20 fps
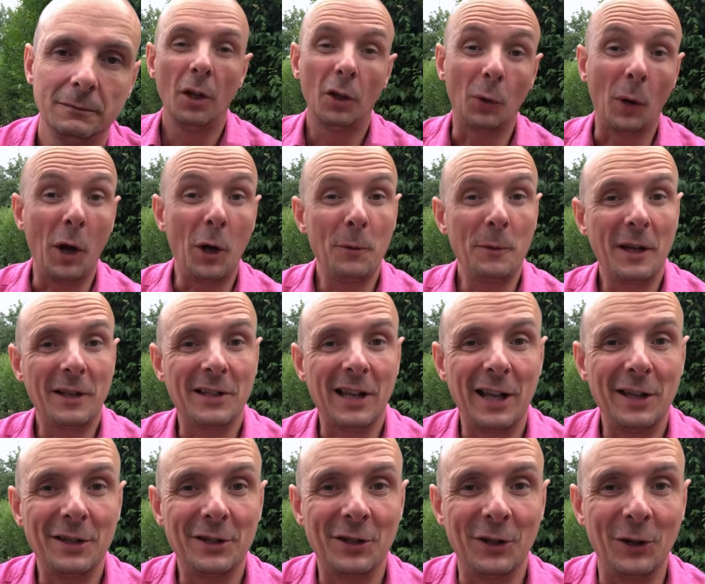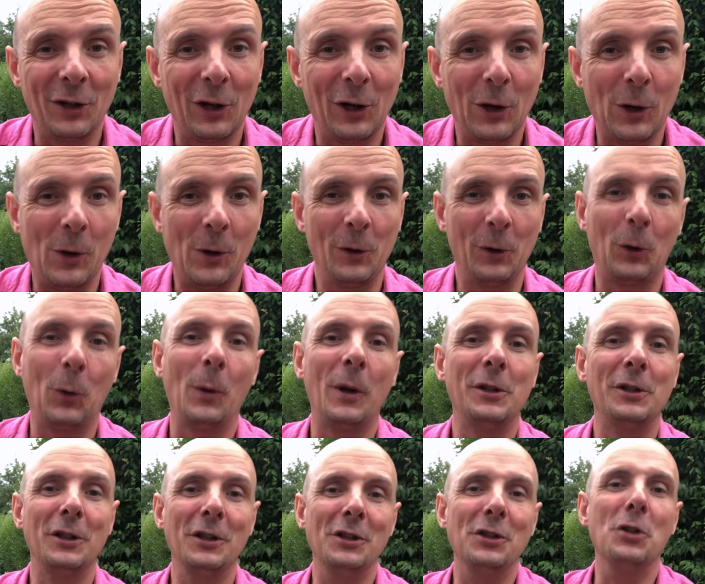So I hope that's answered a lot of the
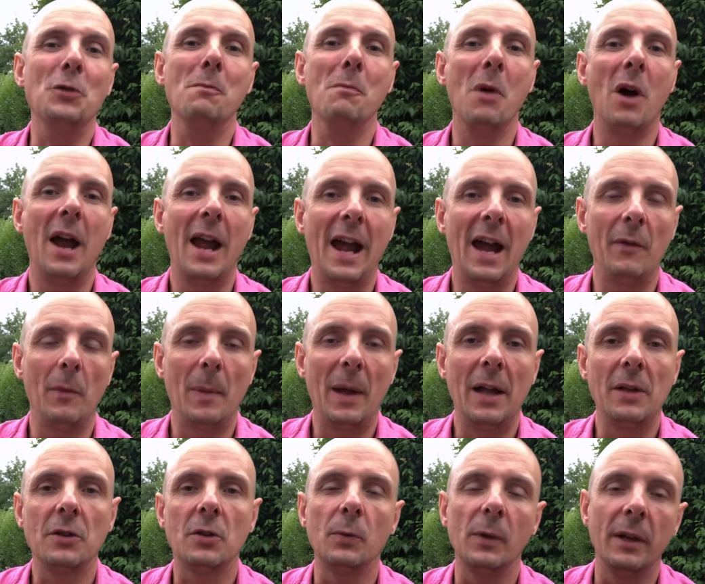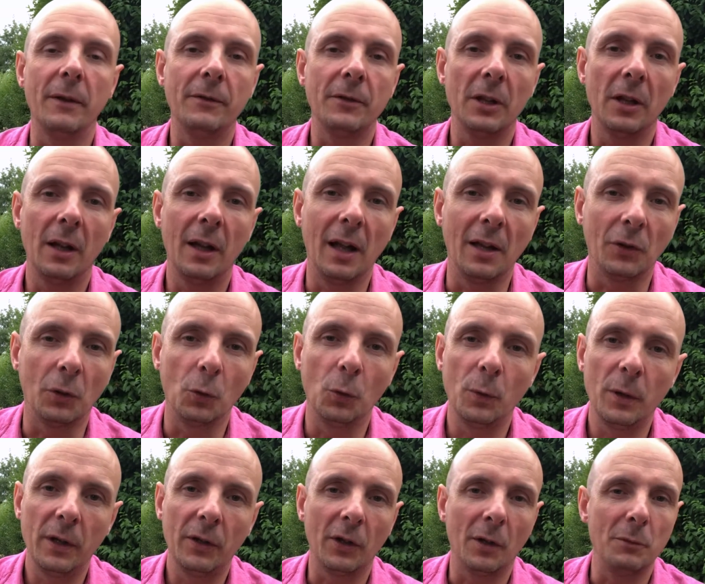questions you might have about Swift. As
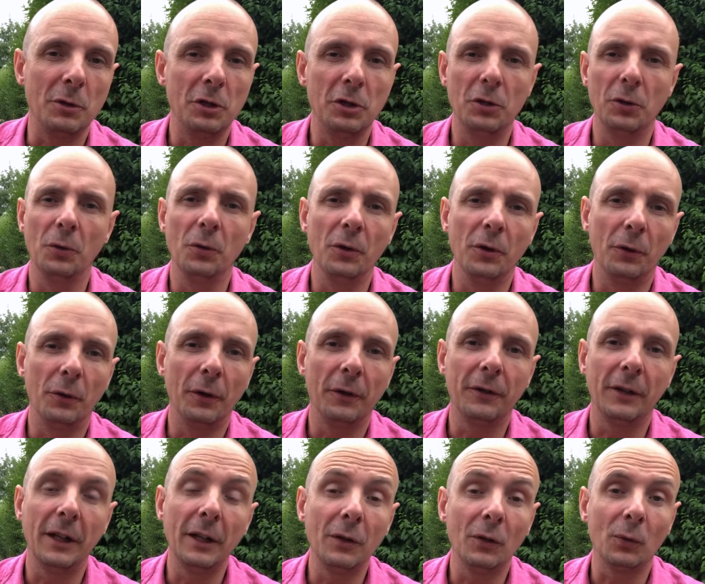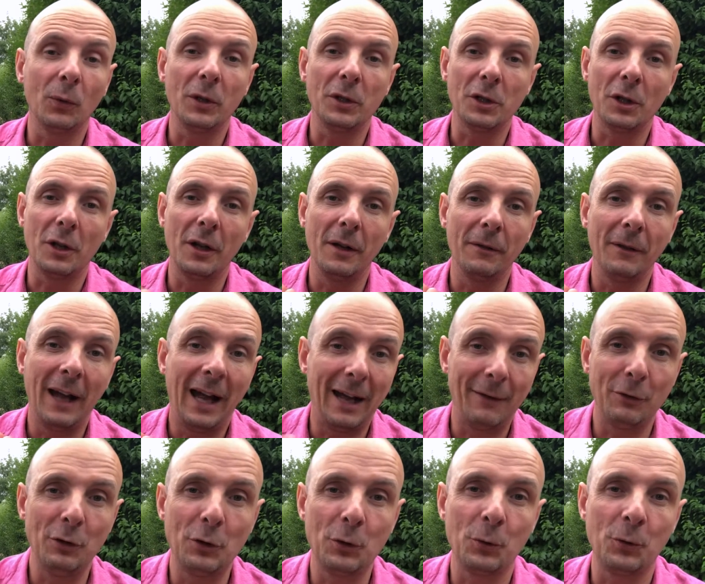always, I'm sure there are things which I
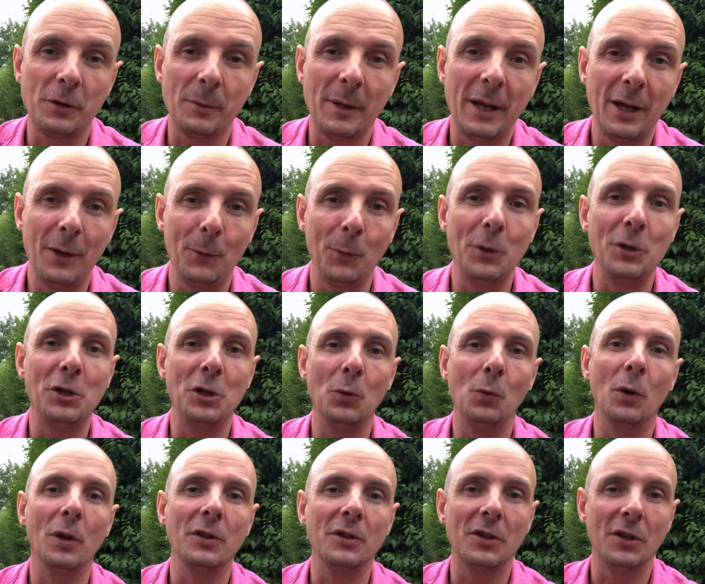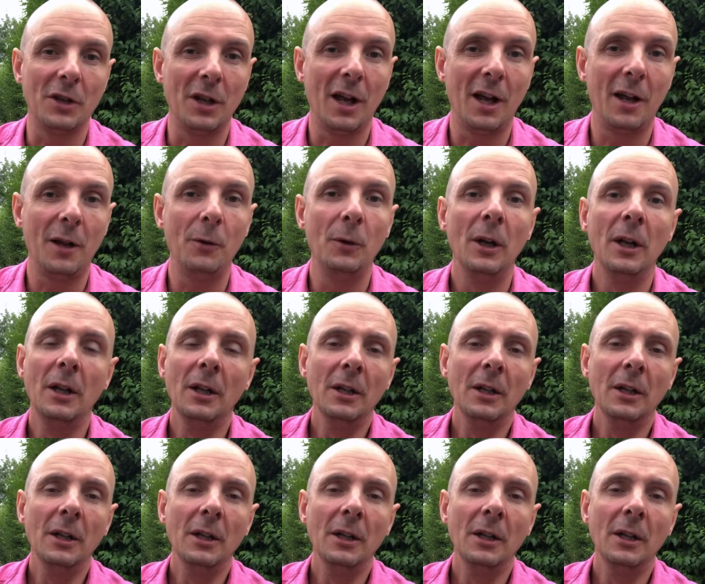haven't talked about, which you want to know.